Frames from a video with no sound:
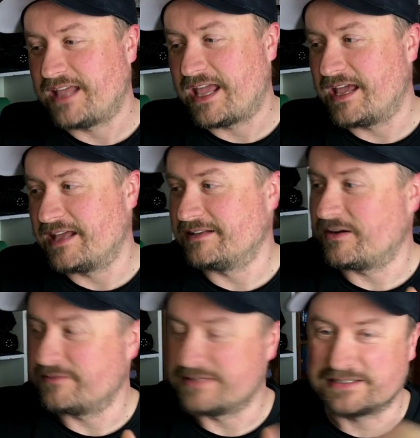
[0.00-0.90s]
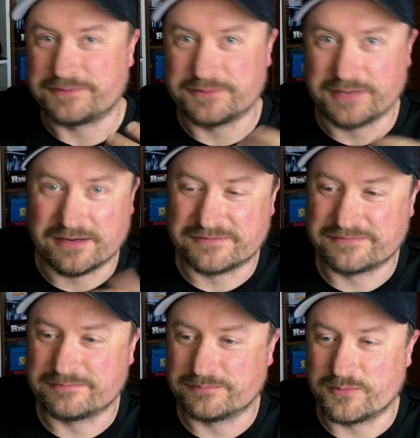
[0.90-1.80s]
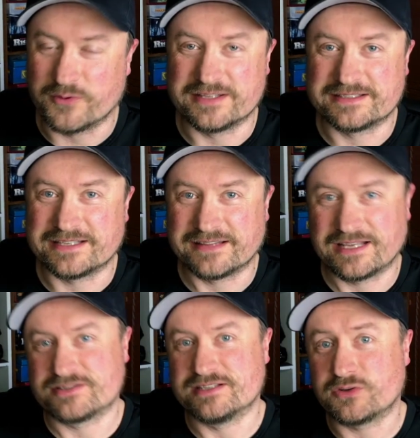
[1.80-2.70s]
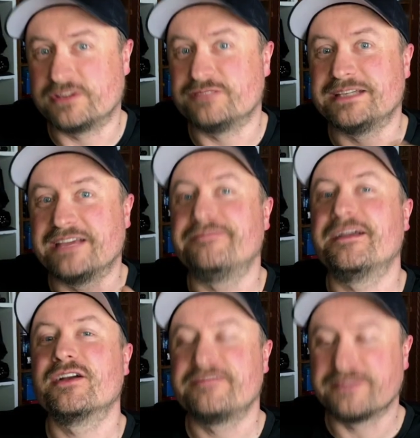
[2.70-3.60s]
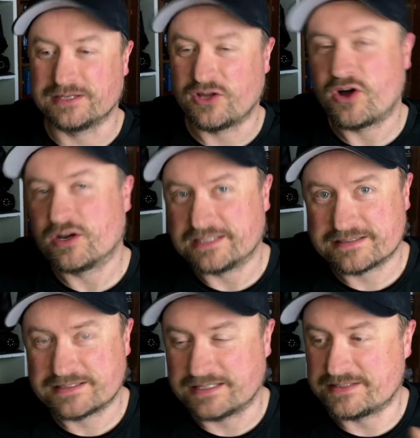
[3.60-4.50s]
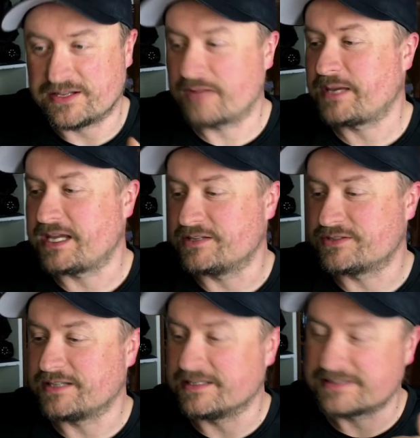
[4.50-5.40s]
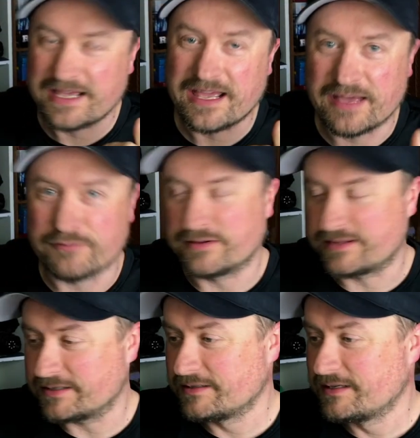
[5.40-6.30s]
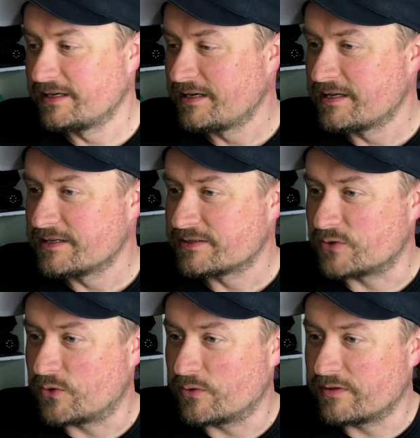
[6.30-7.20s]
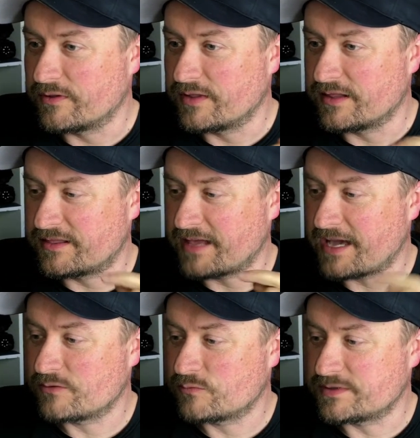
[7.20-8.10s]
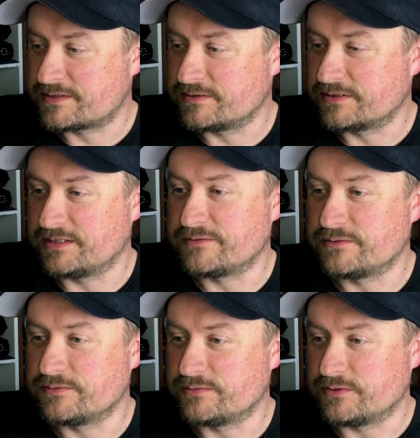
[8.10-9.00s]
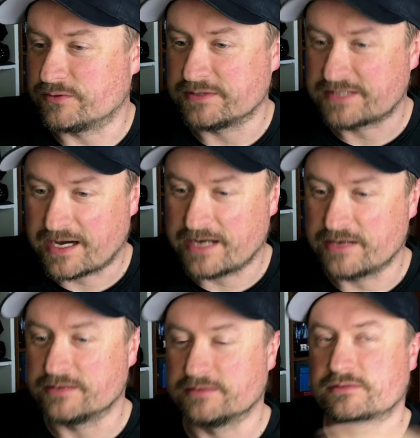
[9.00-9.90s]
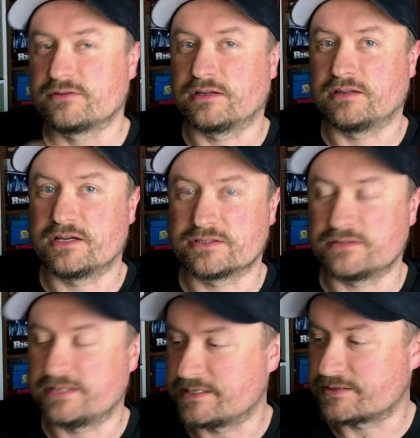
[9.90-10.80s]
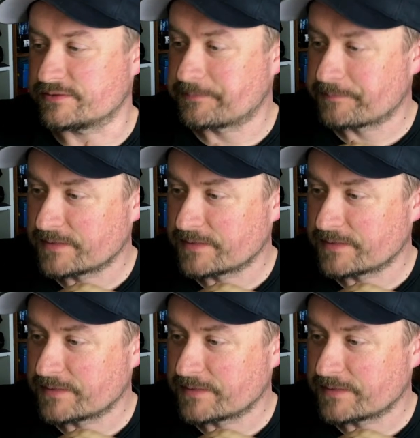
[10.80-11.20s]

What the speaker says: And obviously, if you have more than 10,000, it's going to be a very, very long list. It's not paged, it's everything. So that will still give you your entire chronological history.